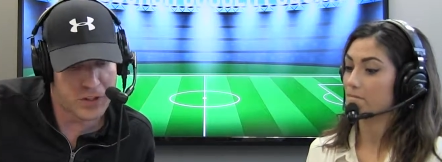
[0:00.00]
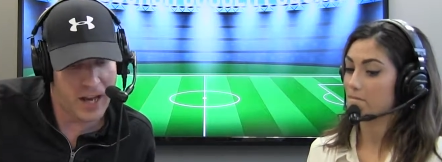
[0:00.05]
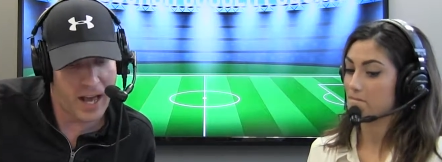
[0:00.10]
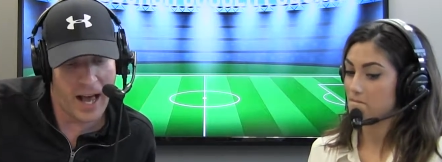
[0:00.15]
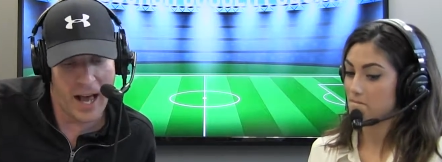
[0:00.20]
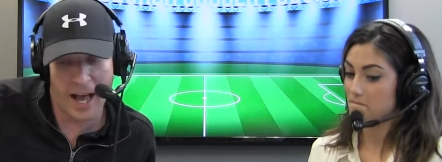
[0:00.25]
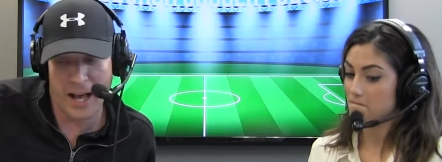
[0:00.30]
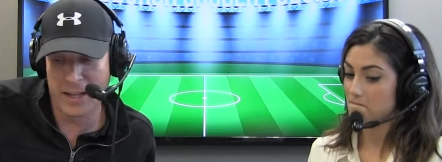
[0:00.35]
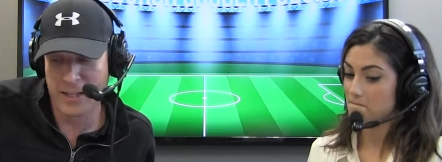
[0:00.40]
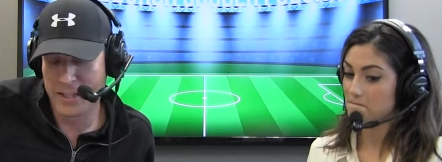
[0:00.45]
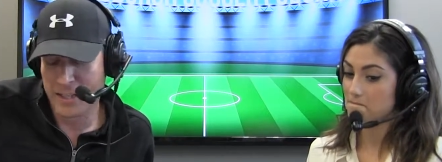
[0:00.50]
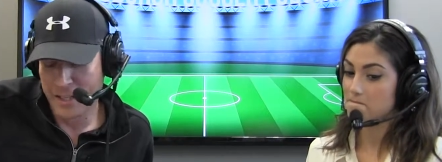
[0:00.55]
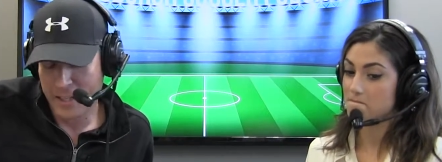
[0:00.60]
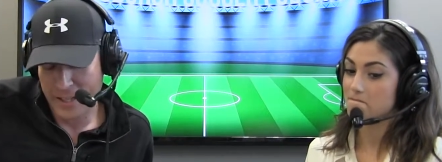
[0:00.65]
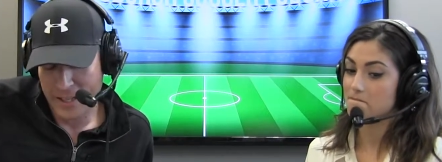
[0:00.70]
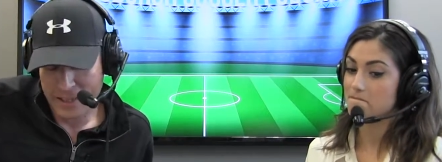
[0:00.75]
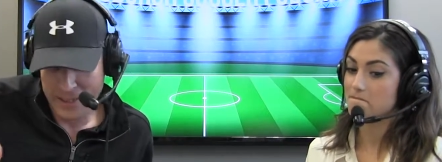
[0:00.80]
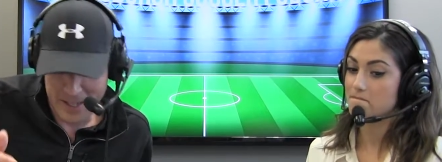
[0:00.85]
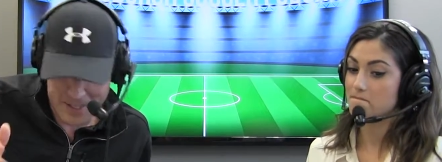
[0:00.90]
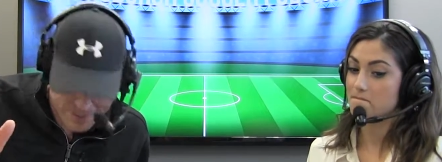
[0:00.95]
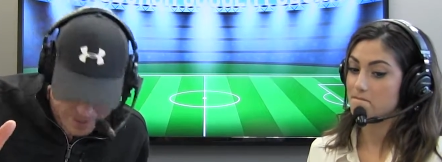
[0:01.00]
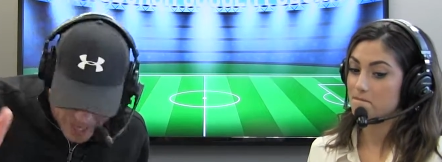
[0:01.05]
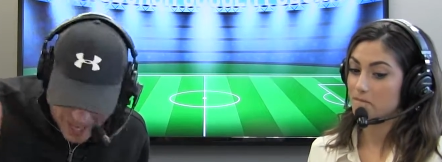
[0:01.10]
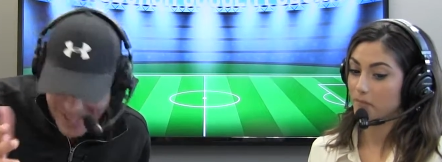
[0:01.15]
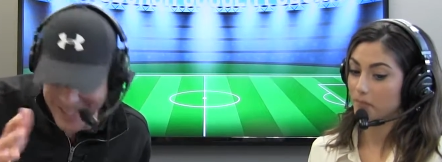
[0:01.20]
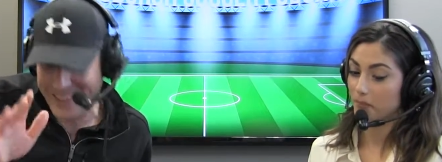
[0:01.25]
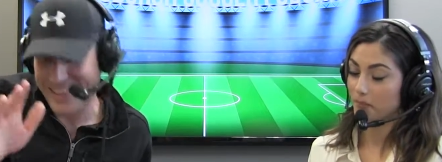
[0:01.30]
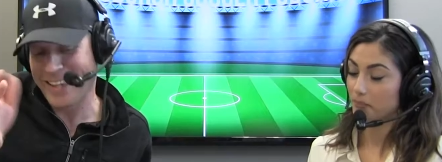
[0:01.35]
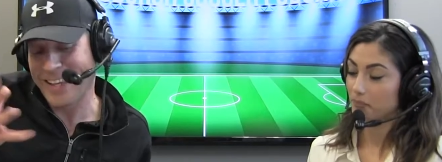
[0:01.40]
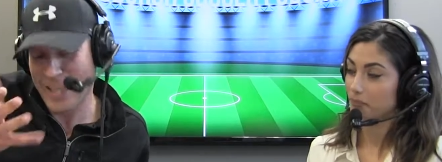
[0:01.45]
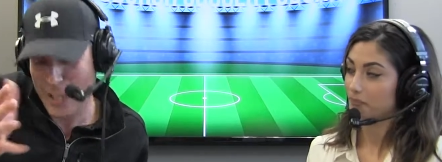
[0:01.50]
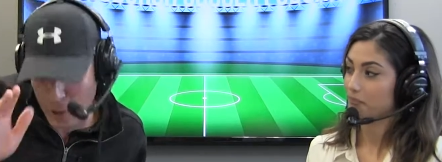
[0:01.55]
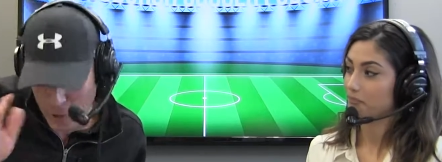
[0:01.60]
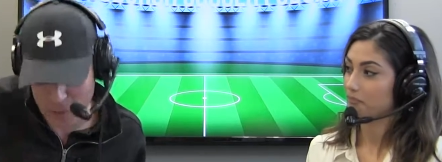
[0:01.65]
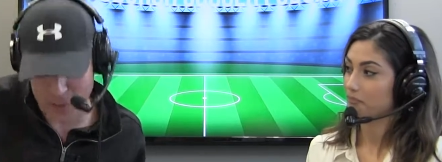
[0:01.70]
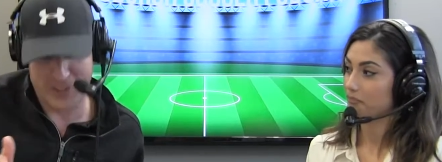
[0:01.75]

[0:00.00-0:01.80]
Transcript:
Speaker 1: Uh, Things got a little